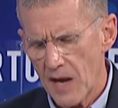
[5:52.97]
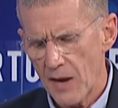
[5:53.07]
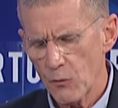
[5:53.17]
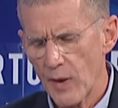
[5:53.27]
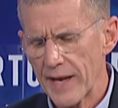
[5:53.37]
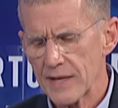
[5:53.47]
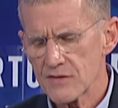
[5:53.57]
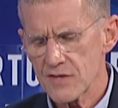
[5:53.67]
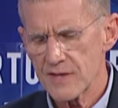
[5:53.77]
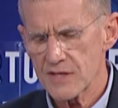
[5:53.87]
I ran
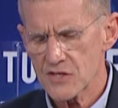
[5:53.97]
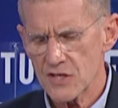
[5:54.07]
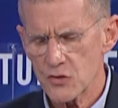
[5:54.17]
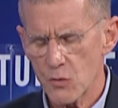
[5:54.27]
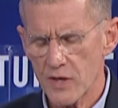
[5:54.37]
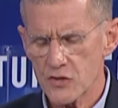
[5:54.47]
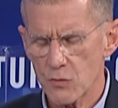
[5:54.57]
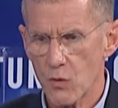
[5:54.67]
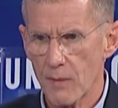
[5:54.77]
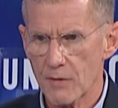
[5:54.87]
into this
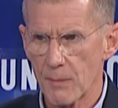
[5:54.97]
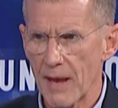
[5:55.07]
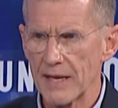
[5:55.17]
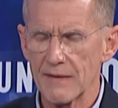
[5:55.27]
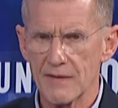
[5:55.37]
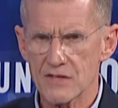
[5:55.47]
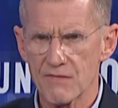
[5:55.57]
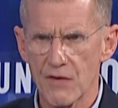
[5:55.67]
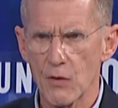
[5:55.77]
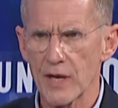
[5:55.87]
situation where I'm commanding this
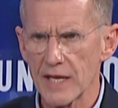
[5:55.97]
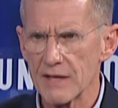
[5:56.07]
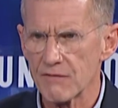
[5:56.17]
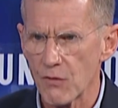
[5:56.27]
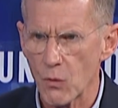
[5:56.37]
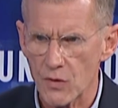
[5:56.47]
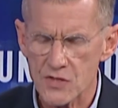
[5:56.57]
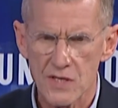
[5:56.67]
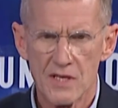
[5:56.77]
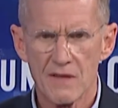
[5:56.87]
very elite force